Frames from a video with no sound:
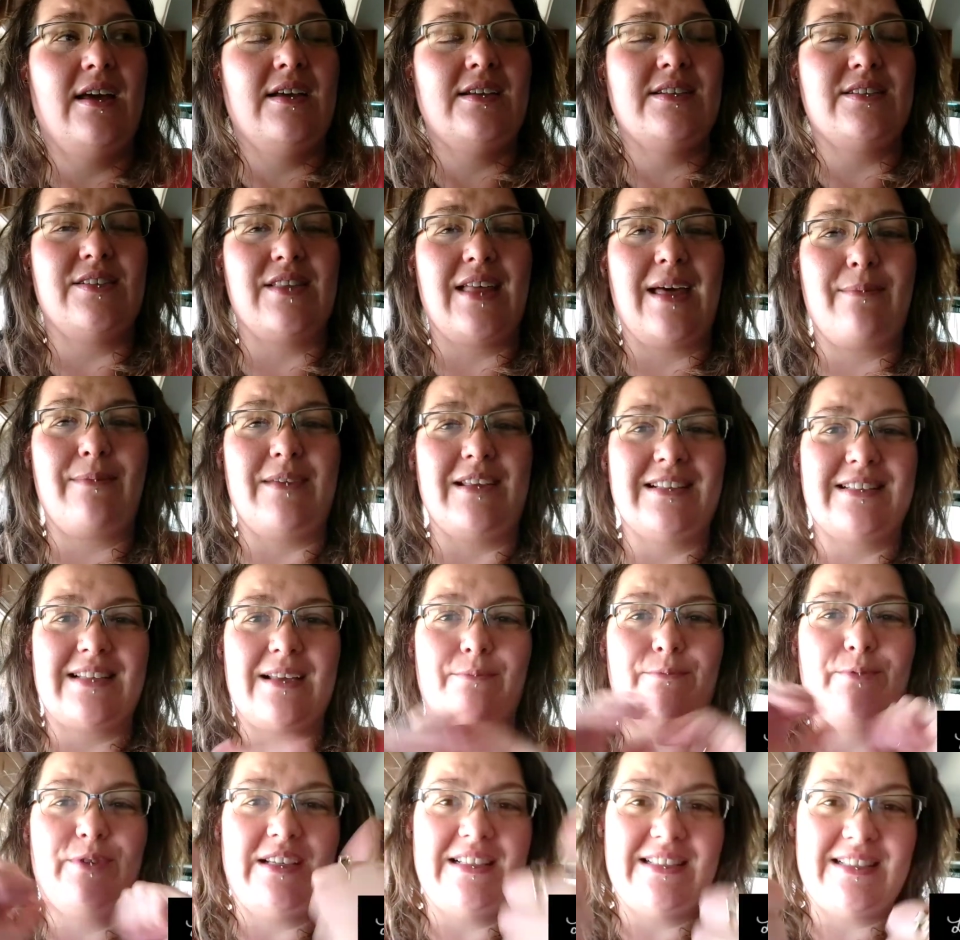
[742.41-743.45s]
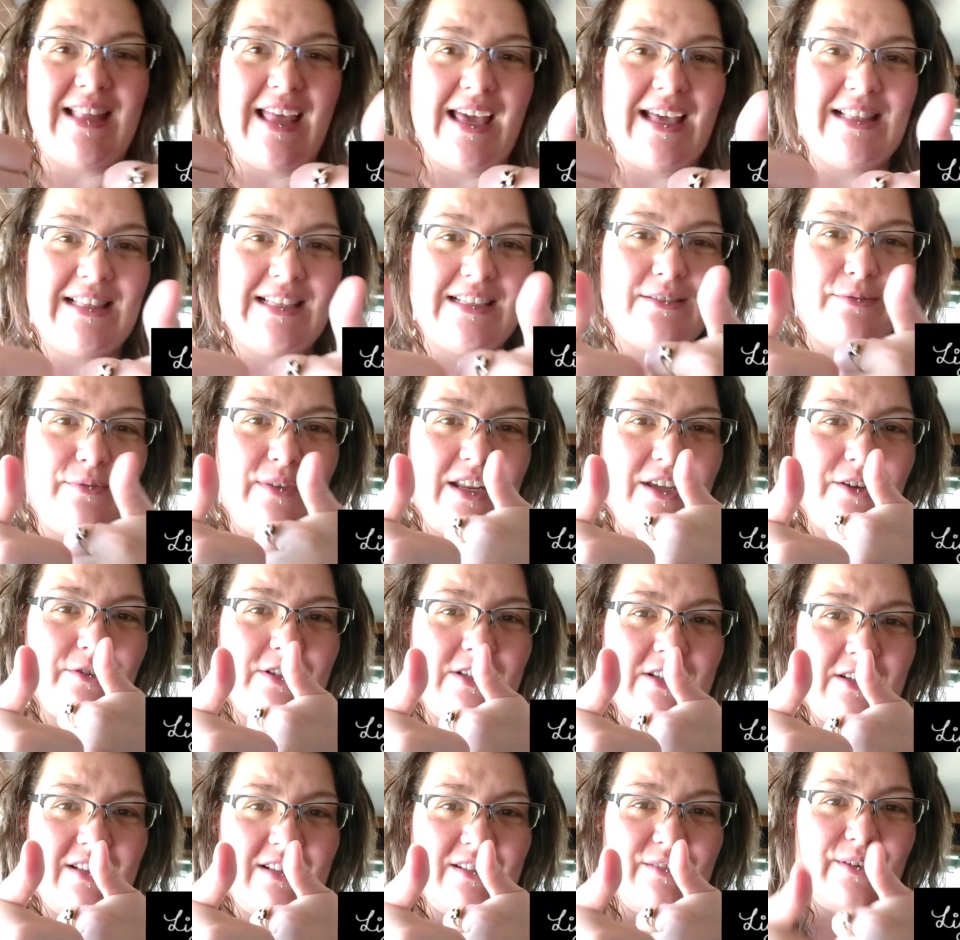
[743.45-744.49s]
So that being said, please like this video,
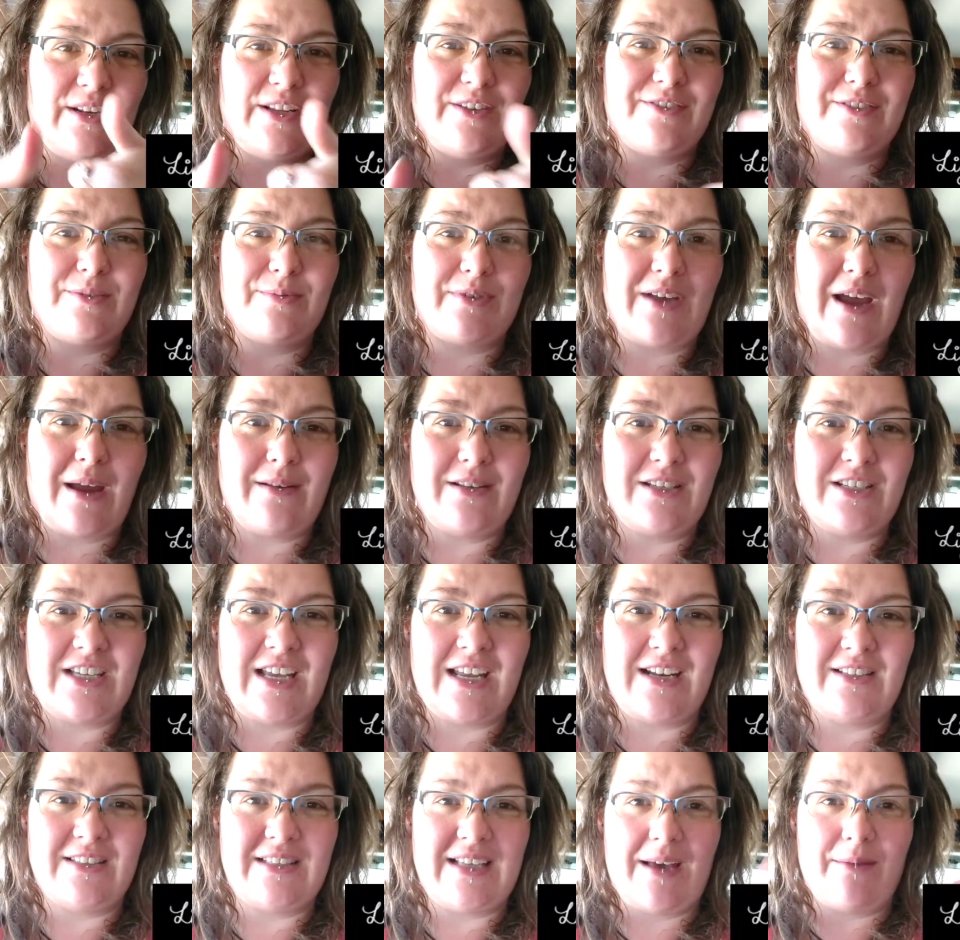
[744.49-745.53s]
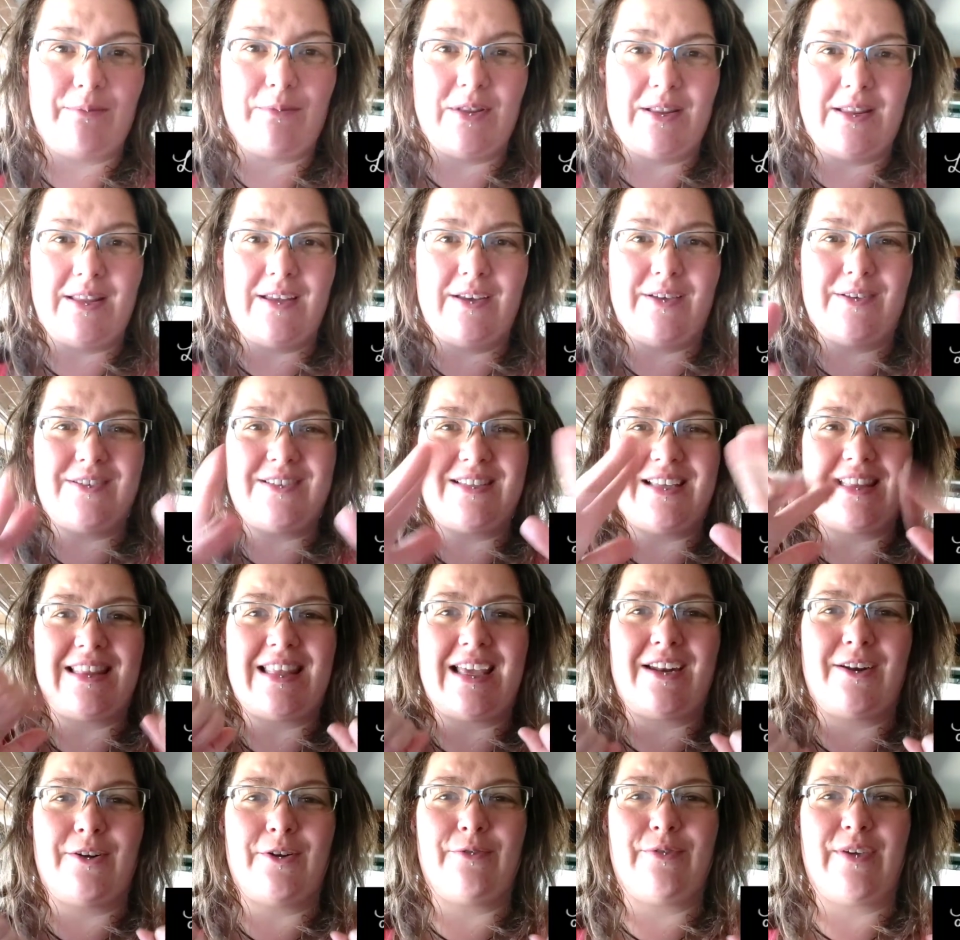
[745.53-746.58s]
share this video, subscribe to the channel down below, set
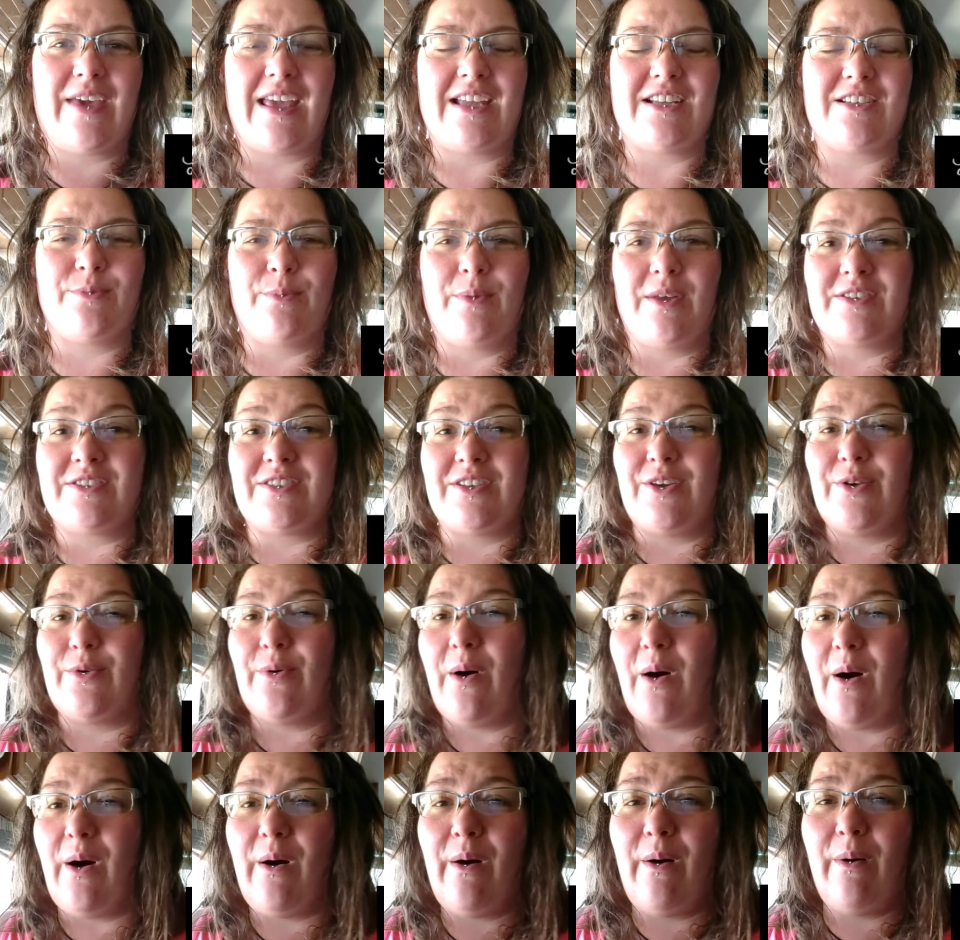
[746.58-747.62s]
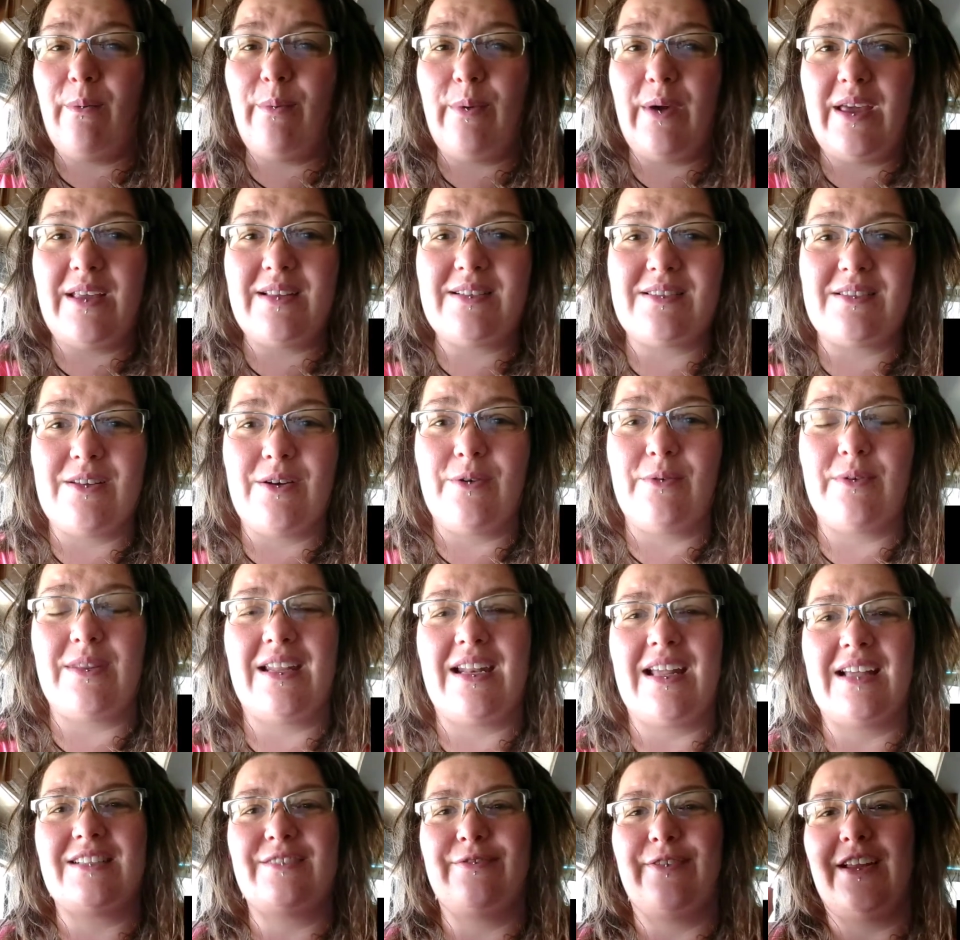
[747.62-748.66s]
that notification bell so you always know when the
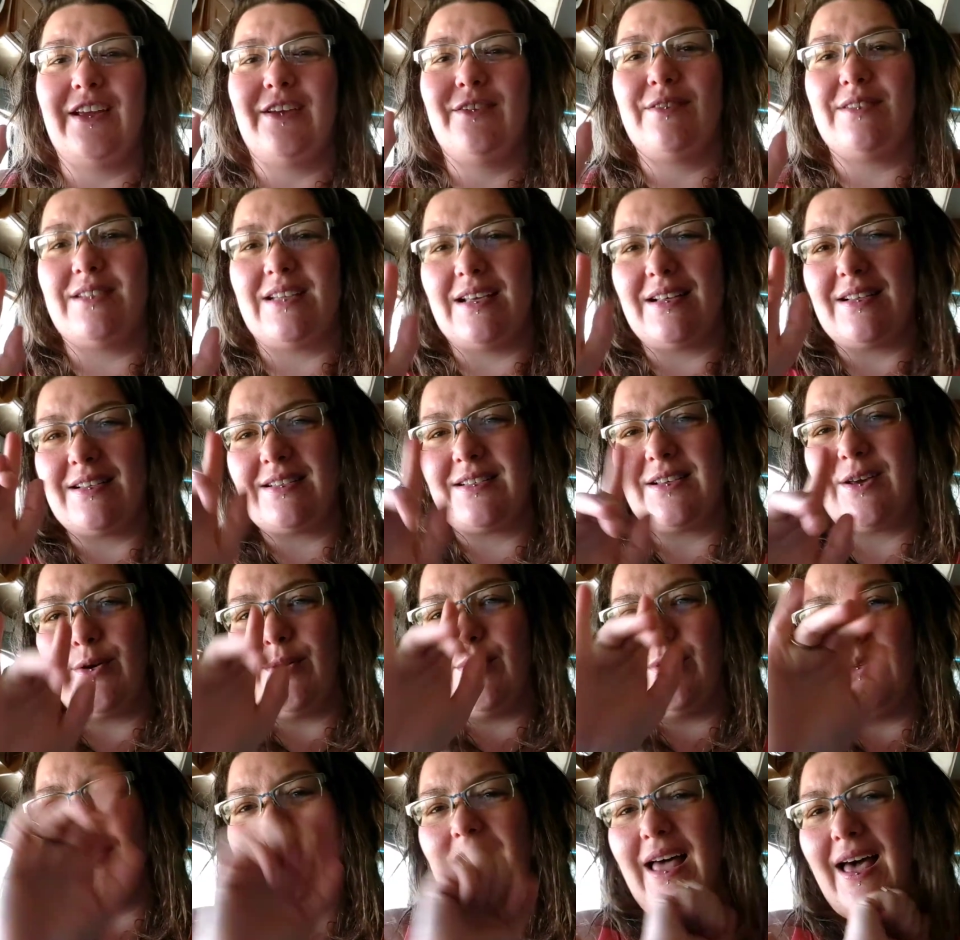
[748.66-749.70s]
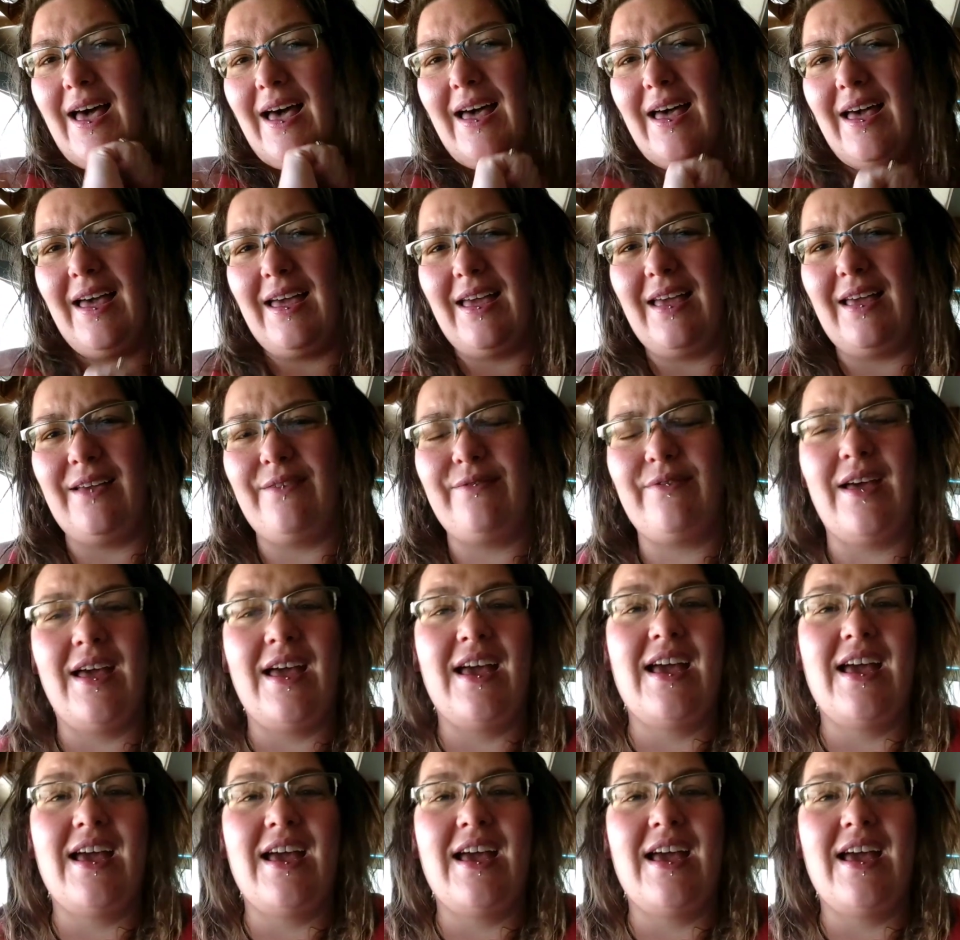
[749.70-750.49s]
next video does go live.